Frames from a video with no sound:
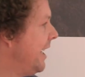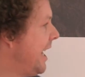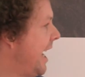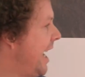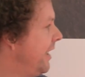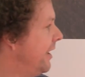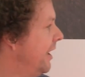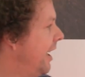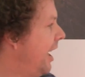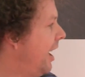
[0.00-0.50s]

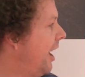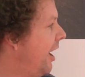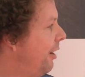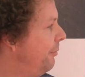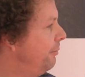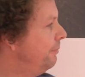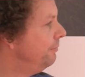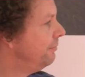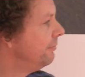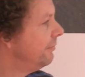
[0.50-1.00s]
then
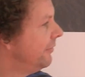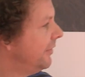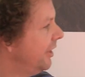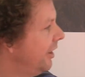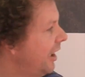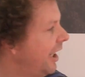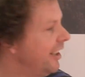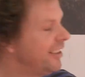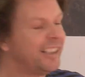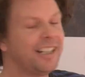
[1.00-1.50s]

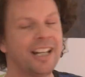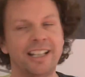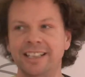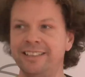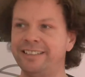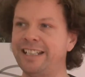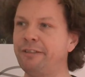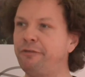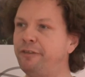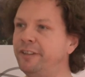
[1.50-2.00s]
as a kind of
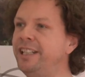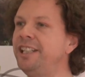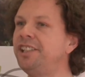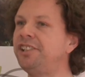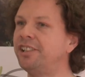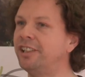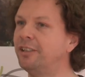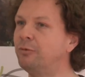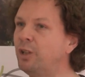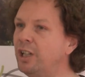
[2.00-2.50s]

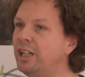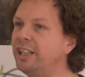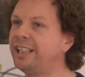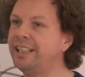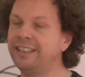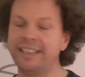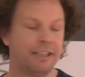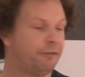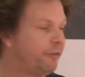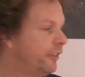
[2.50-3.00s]
definition, a working
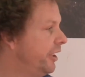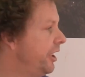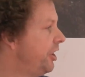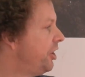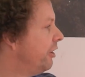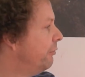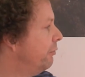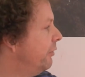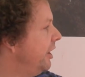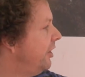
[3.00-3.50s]

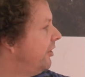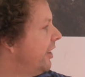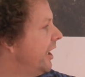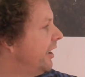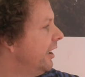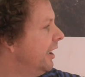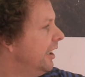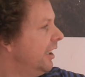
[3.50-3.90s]
definition, we said,